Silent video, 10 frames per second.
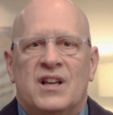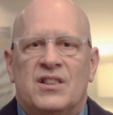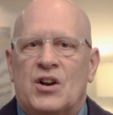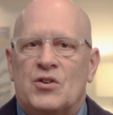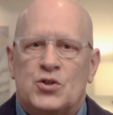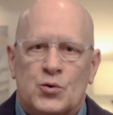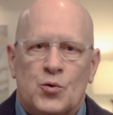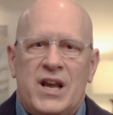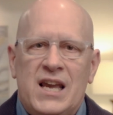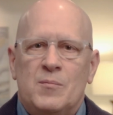Their
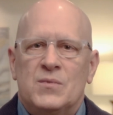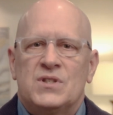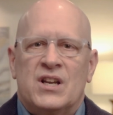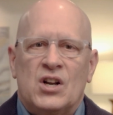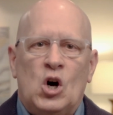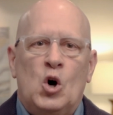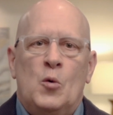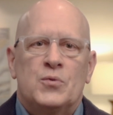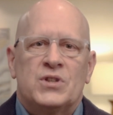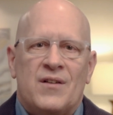dreams and
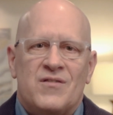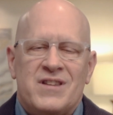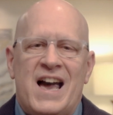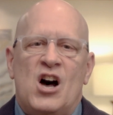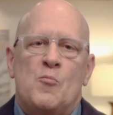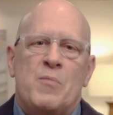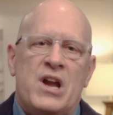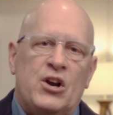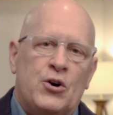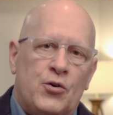hopes have now
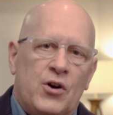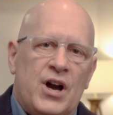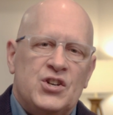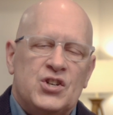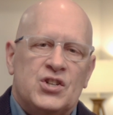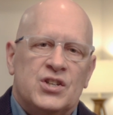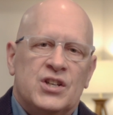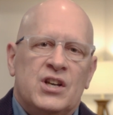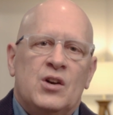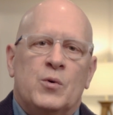been crushed
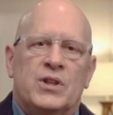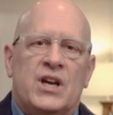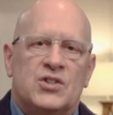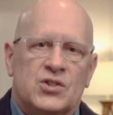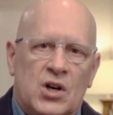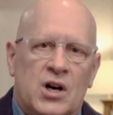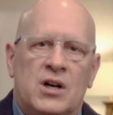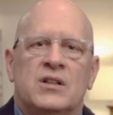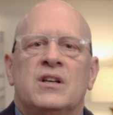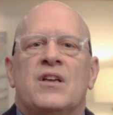when they
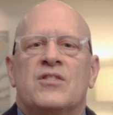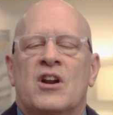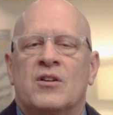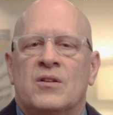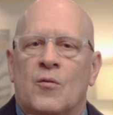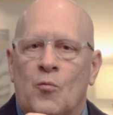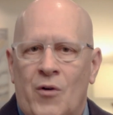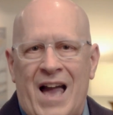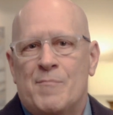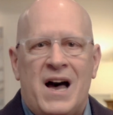saw their
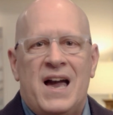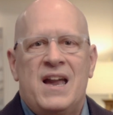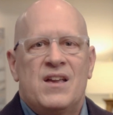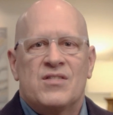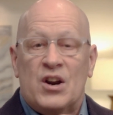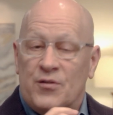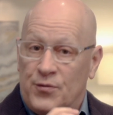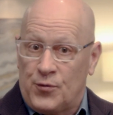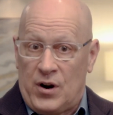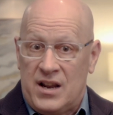rabbi, their
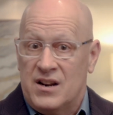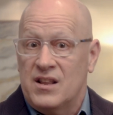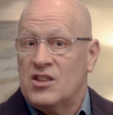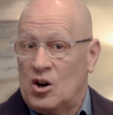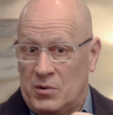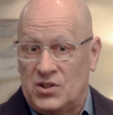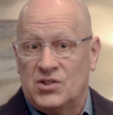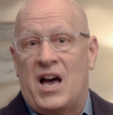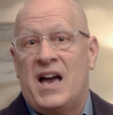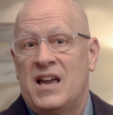friend, their
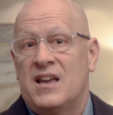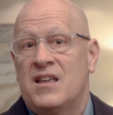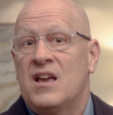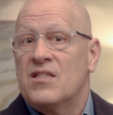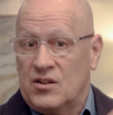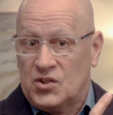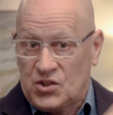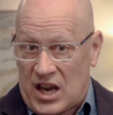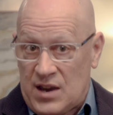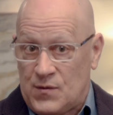Messiah, their
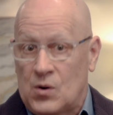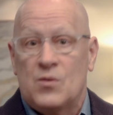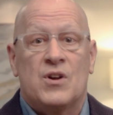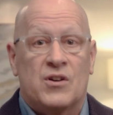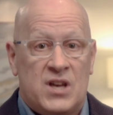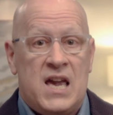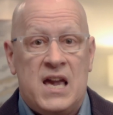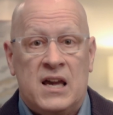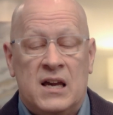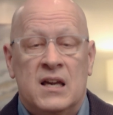Savior, their
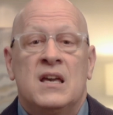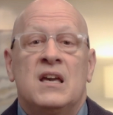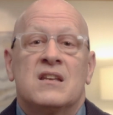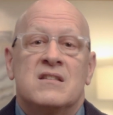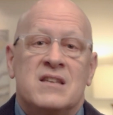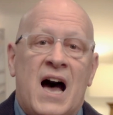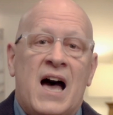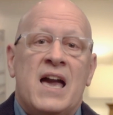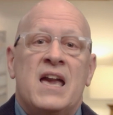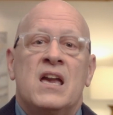King
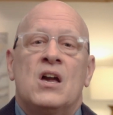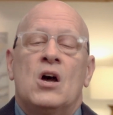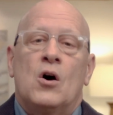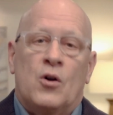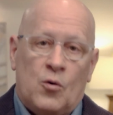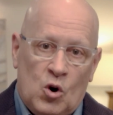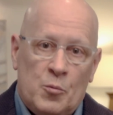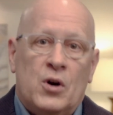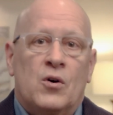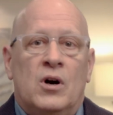die on a
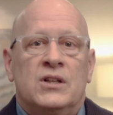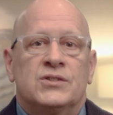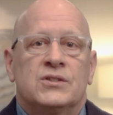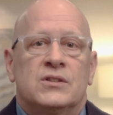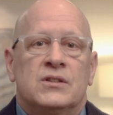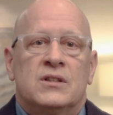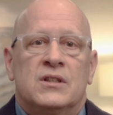Roman cross.